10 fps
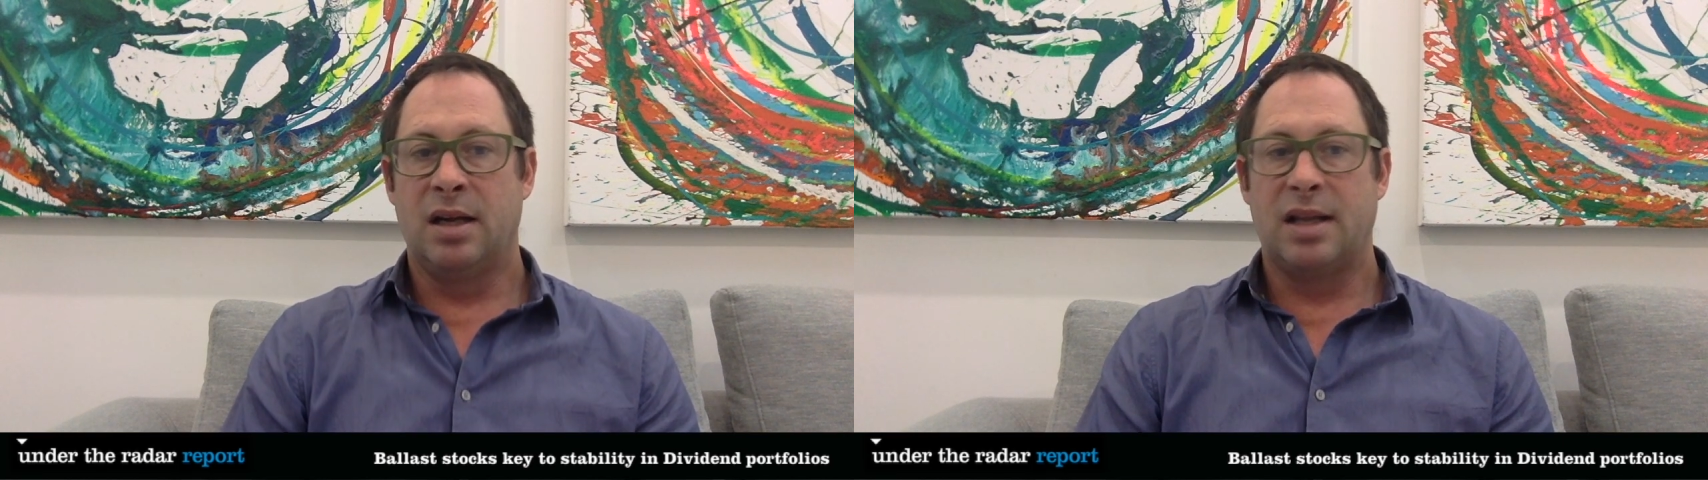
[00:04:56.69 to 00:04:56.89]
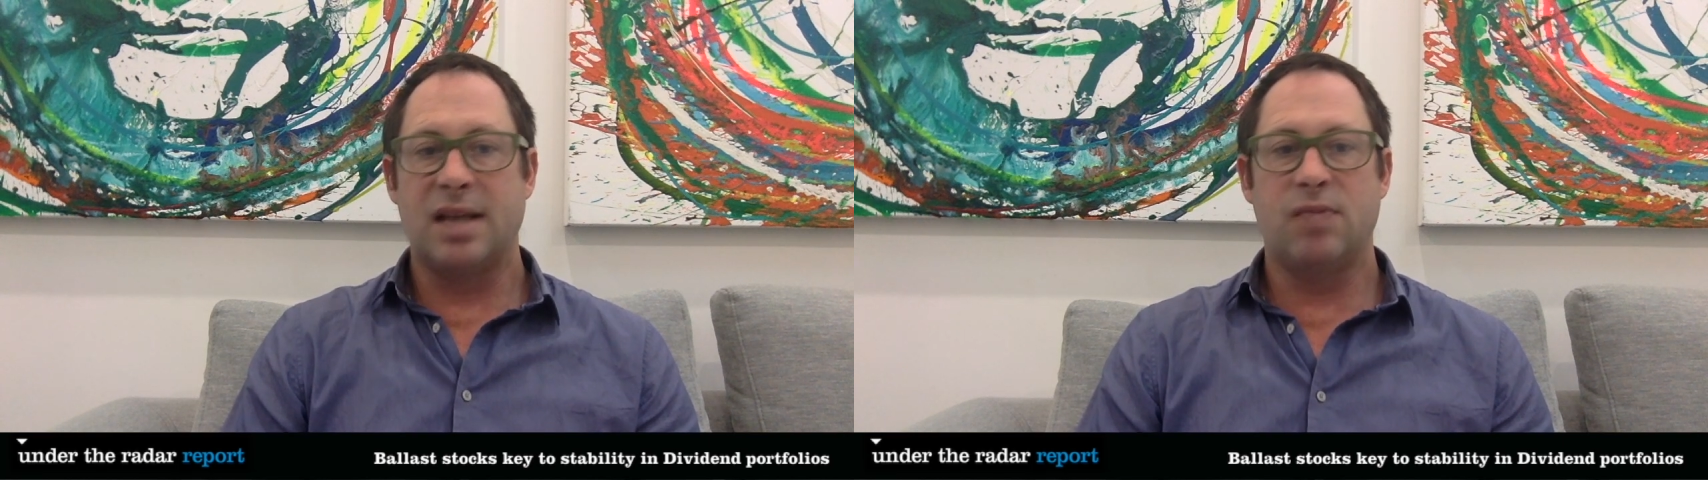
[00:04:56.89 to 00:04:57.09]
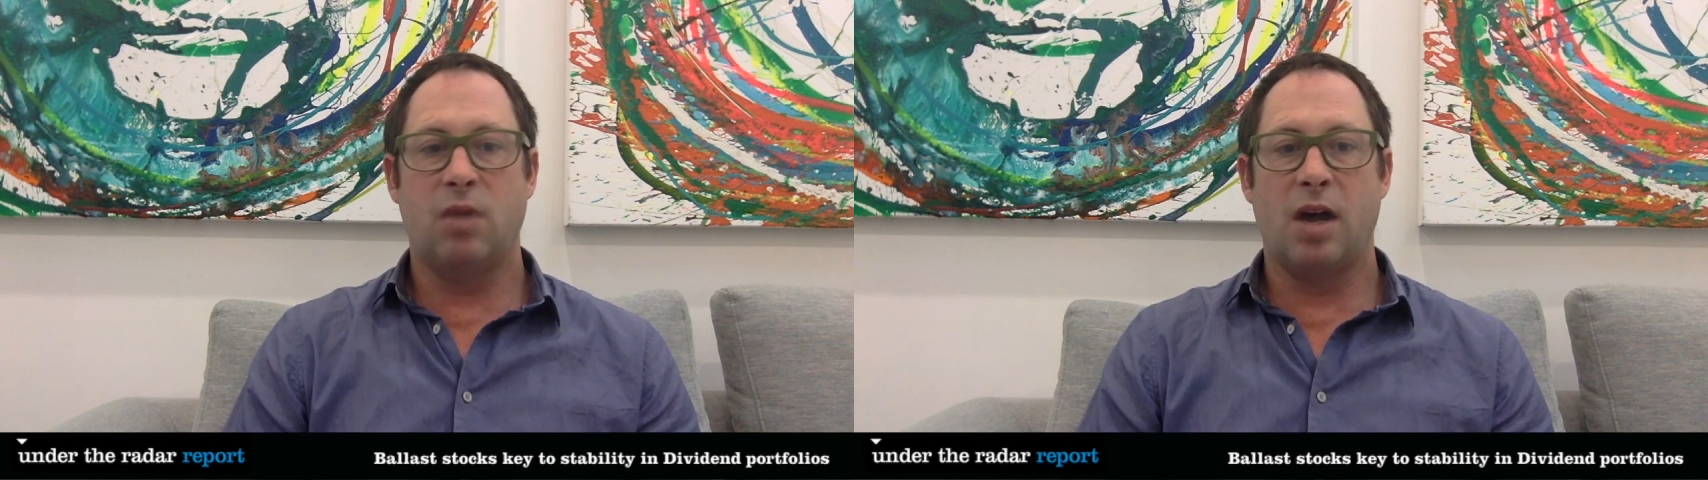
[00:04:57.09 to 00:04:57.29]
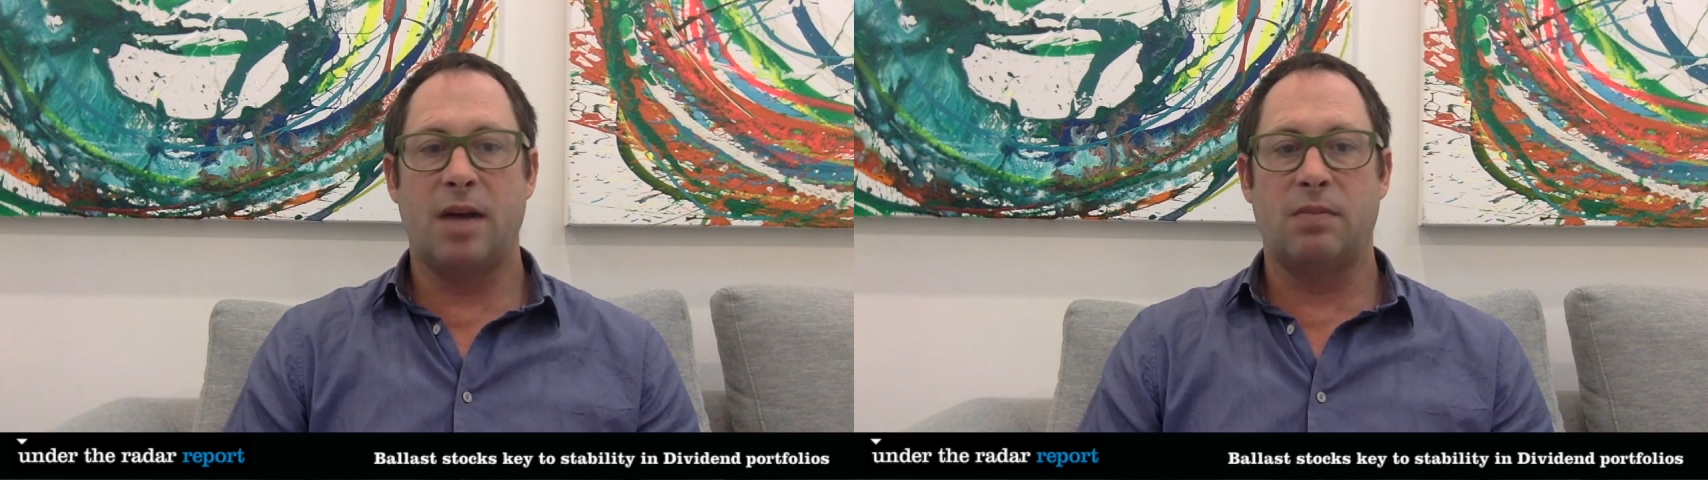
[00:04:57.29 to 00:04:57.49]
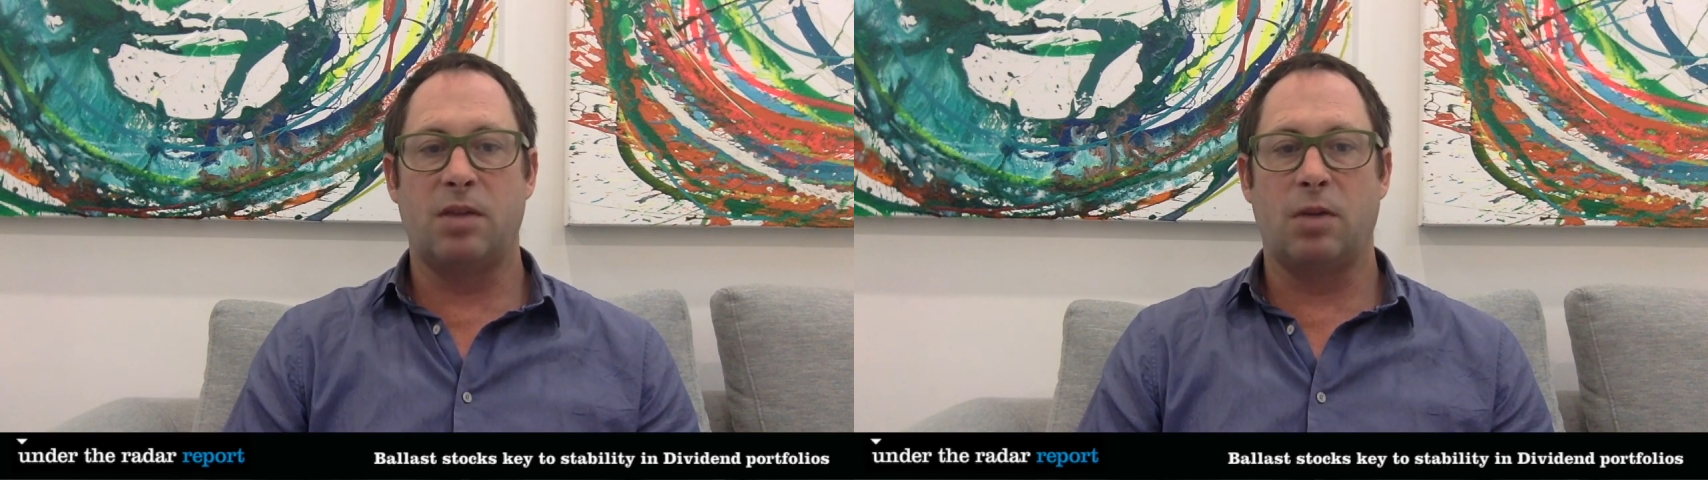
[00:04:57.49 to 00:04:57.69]
That's
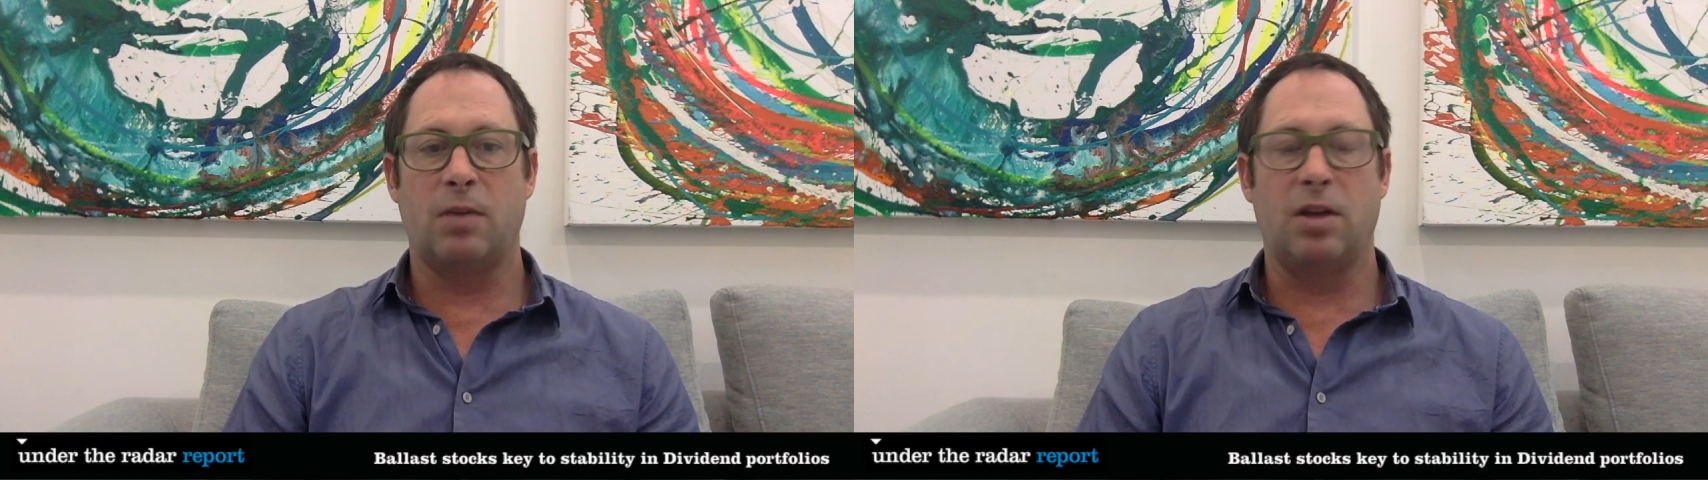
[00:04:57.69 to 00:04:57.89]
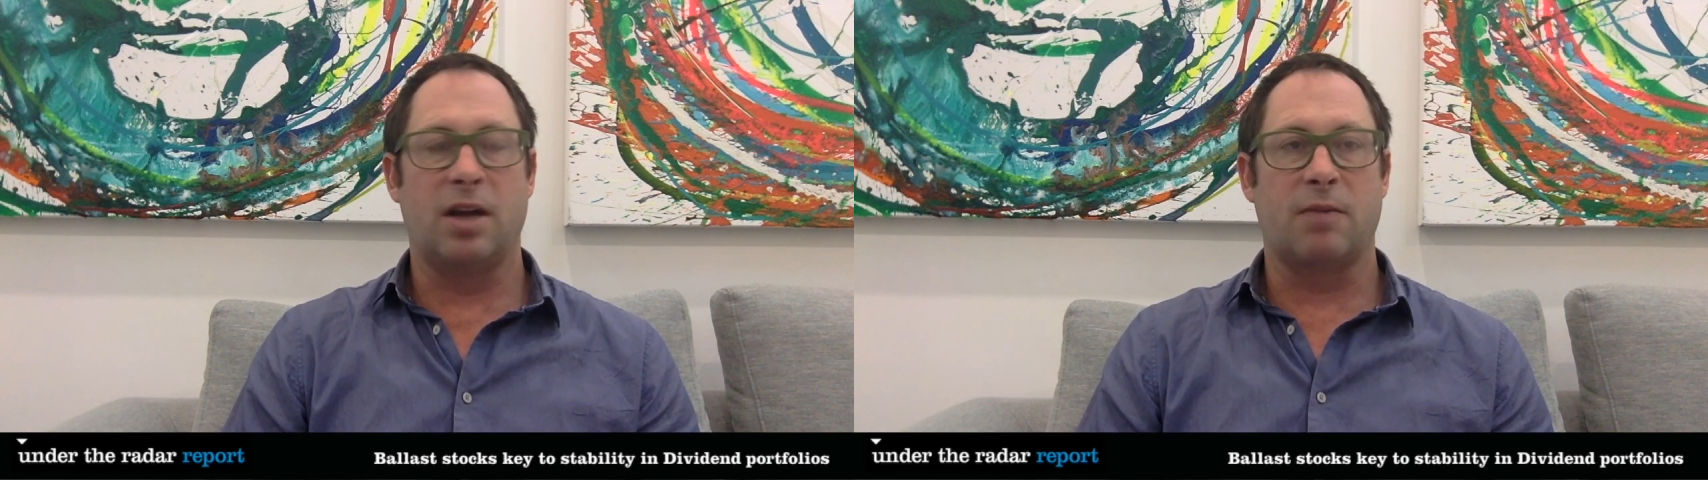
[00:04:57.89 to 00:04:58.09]
why, we like